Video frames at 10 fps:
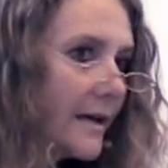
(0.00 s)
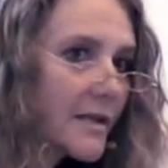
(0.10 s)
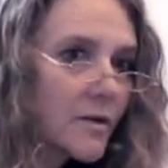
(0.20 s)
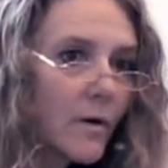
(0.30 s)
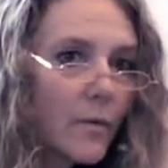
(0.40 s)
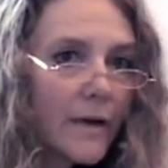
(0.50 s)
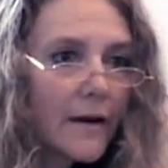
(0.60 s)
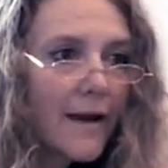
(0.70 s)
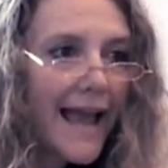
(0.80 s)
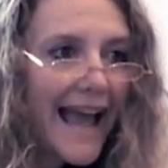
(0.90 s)
So what we
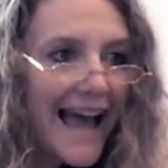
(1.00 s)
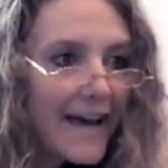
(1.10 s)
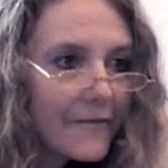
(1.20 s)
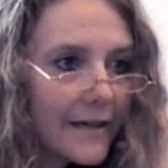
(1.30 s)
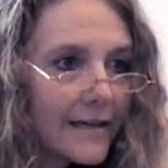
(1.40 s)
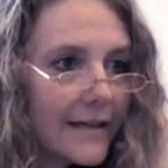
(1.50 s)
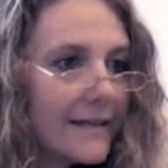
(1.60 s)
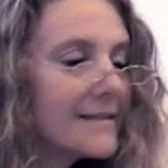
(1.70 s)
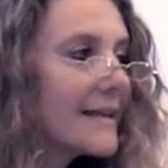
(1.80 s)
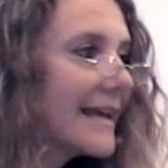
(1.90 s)
are having
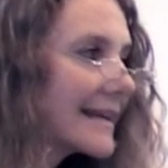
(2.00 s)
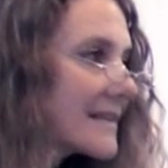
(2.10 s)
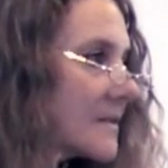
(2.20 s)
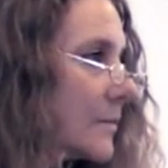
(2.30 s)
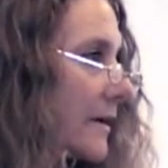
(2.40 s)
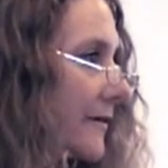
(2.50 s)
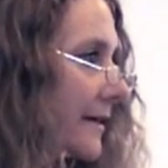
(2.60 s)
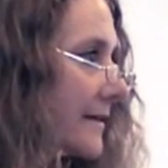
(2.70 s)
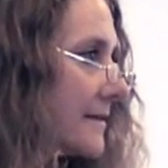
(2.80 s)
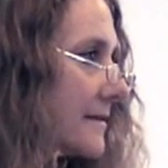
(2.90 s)
is an
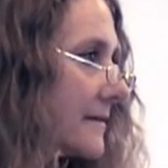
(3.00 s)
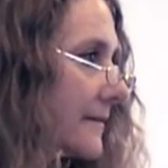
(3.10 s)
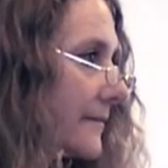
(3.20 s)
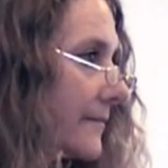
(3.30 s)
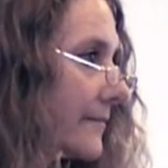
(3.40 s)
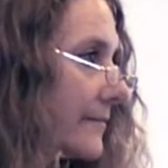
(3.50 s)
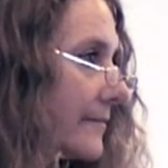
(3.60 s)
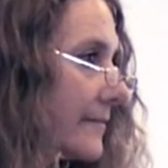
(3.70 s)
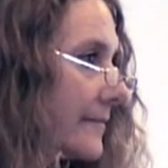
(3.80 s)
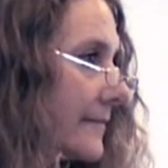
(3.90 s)
experience.
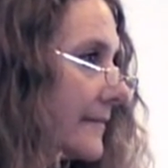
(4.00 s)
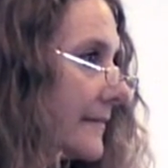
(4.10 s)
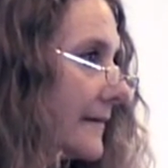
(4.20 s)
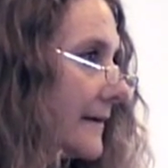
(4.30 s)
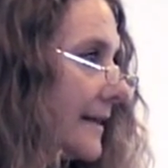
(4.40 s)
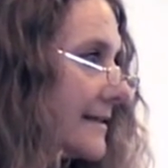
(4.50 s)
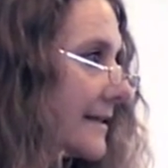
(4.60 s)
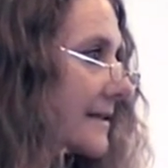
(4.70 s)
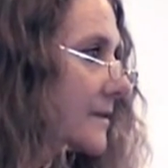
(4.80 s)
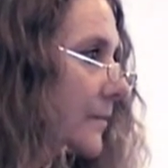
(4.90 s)
It's an
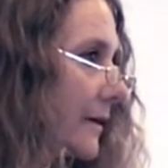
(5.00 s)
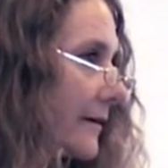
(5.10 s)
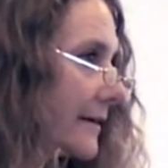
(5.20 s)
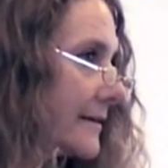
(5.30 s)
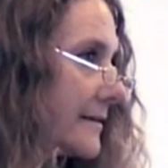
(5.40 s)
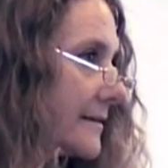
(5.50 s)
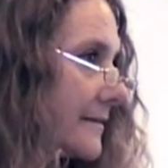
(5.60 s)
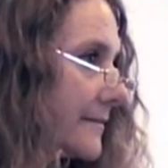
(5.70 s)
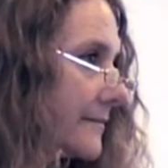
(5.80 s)
experience.